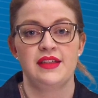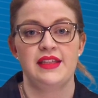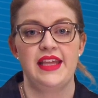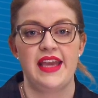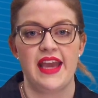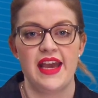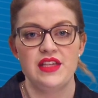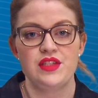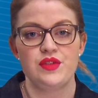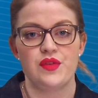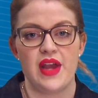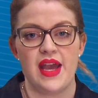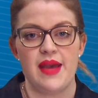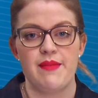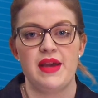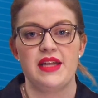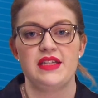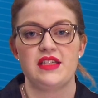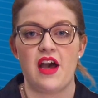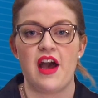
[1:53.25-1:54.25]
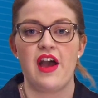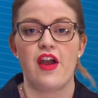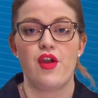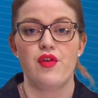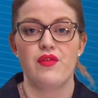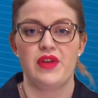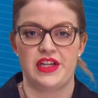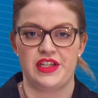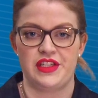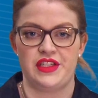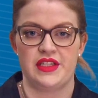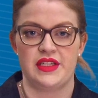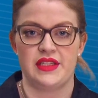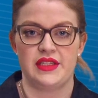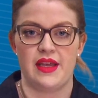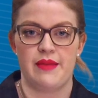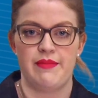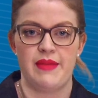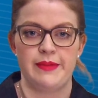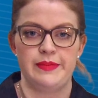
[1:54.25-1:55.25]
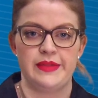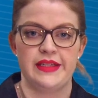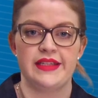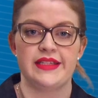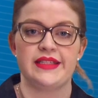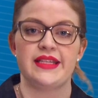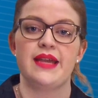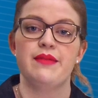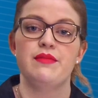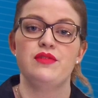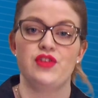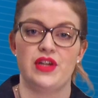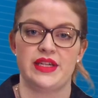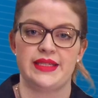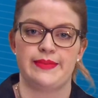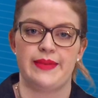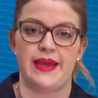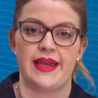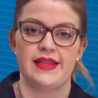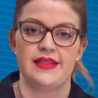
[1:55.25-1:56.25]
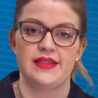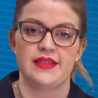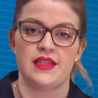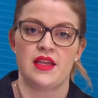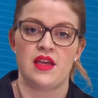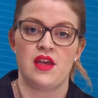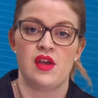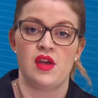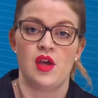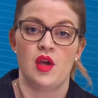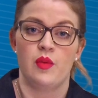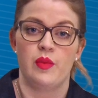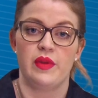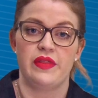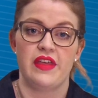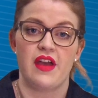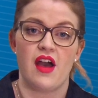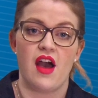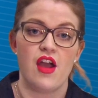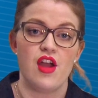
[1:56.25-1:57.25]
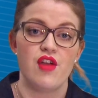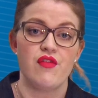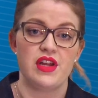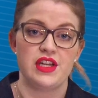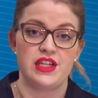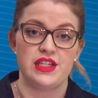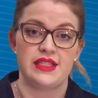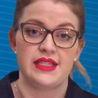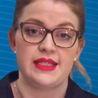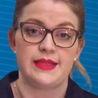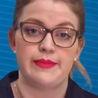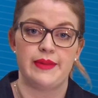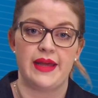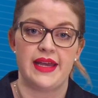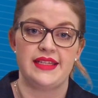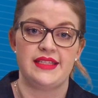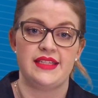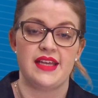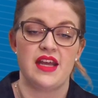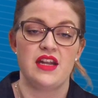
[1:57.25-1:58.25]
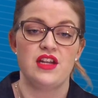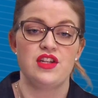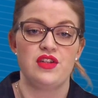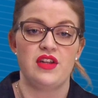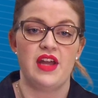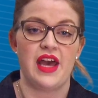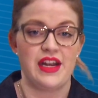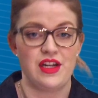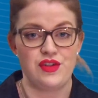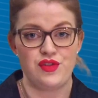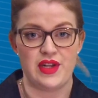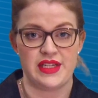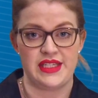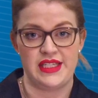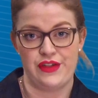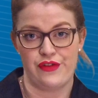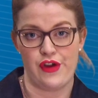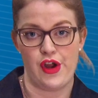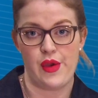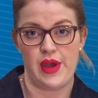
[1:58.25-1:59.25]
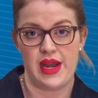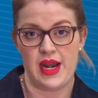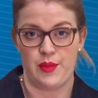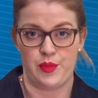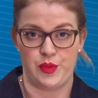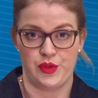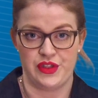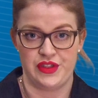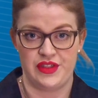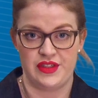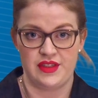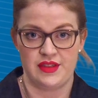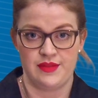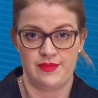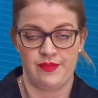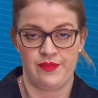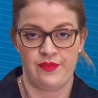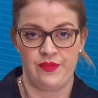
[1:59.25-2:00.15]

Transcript: The SRAM and IO registers are mapped in the same address space, with the IO registers placed at, ad at address 0 and upwards.